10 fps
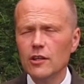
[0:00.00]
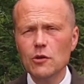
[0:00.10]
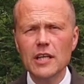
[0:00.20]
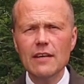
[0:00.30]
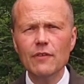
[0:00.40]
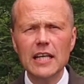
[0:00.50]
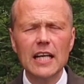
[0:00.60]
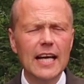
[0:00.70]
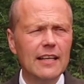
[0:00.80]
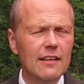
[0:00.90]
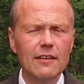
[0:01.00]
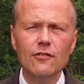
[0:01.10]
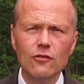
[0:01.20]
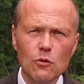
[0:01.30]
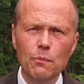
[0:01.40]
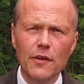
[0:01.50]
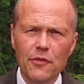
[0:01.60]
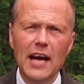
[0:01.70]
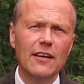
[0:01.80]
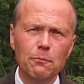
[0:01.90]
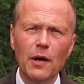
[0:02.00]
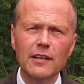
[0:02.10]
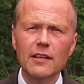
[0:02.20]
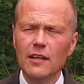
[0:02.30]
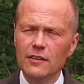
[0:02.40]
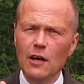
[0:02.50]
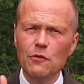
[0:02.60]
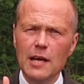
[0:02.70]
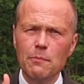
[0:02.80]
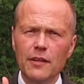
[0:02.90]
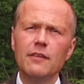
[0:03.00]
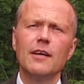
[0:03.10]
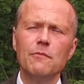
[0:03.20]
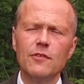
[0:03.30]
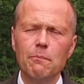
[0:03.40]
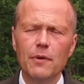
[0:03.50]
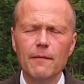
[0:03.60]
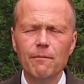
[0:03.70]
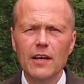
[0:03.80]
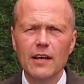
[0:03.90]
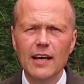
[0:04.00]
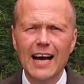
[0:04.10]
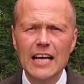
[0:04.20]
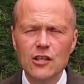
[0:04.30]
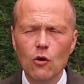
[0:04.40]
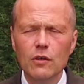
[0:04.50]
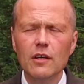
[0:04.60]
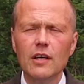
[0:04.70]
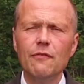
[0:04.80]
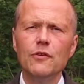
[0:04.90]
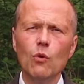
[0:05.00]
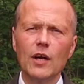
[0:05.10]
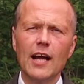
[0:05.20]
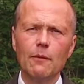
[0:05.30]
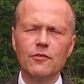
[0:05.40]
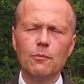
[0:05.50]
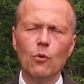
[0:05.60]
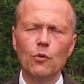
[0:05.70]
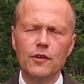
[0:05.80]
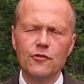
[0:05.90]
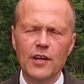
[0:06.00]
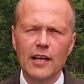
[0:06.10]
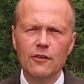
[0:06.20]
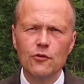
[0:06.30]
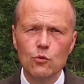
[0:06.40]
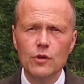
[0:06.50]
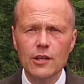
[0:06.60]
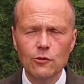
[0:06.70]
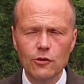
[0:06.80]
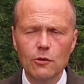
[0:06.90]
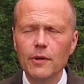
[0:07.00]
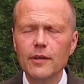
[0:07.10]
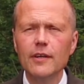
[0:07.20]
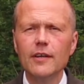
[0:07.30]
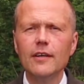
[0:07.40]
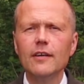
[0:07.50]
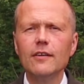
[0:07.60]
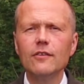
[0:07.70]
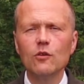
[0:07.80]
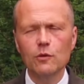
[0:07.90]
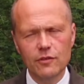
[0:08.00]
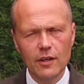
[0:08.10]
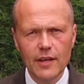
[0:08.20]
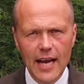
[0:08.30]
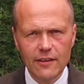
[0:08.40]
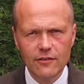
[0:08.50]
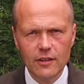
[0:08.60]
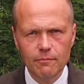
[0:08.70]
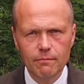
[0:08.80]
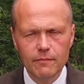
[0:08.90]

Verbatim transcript: you can even click the super thanks button down there by the thumbs up uh, icon if you want to help support the channel through YouTube. So until the next time,